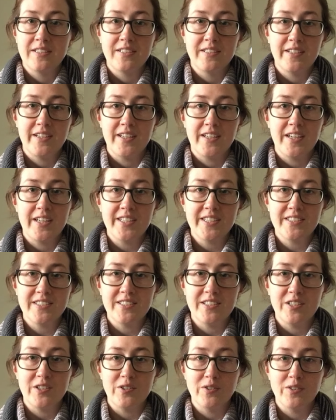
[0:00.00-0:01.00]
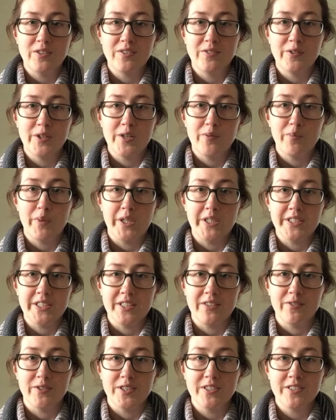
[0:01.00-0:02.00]
and I didn't know what a
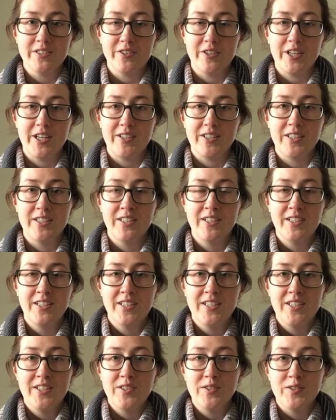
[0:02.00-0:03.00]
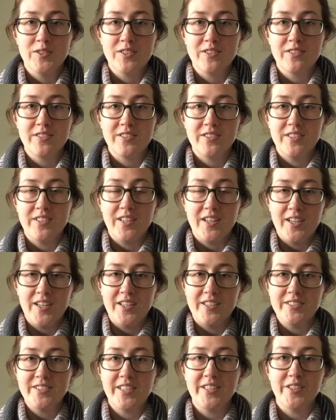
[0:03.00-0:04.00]
bunting was, so I was
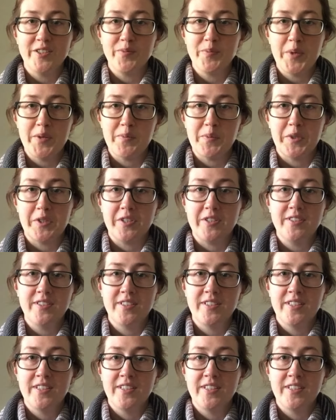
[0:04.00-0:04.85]
telling people